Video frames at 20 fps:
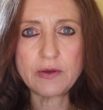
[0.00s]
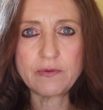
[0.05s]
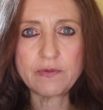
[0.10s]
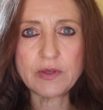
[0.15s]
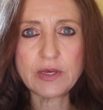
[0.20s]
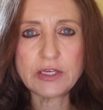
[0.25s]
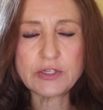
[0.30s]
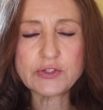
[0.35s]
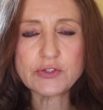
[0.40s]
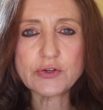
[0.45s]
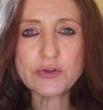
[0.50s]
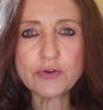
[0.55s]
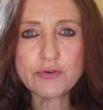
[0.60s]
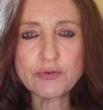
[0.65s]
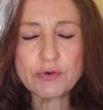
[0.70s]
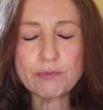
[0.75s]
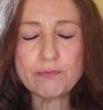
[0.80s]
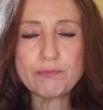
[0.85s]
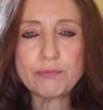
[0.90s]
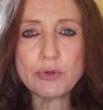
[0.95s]
there's sort
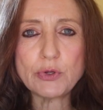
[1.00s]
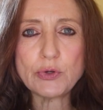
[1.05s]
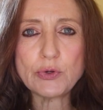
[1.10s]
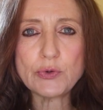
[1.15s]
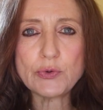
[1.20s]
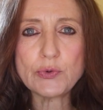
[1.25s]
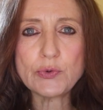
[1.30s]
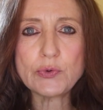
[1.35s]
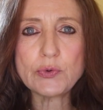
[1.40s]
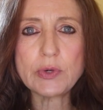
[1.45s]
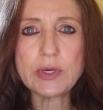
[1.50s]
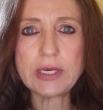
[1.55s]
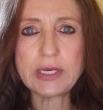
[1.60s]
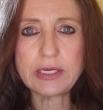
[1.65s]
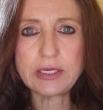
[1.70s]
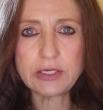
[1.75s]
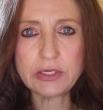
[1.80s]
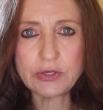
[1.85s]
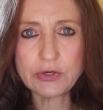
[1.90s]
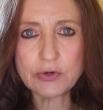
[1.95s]
of a blue
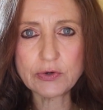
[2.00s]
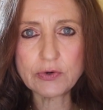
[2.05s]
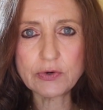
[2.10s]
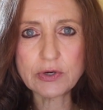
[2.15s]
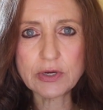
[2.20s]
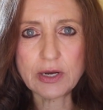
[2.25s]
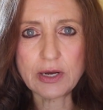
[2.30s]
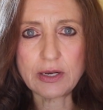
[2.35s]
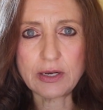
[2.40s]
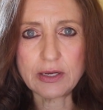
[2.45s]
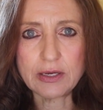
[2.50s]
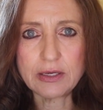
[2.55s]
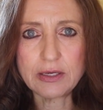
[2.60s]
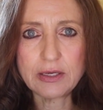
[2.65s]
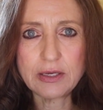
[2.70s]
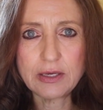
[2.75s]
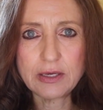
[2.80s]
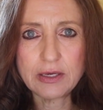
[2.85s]
indigo color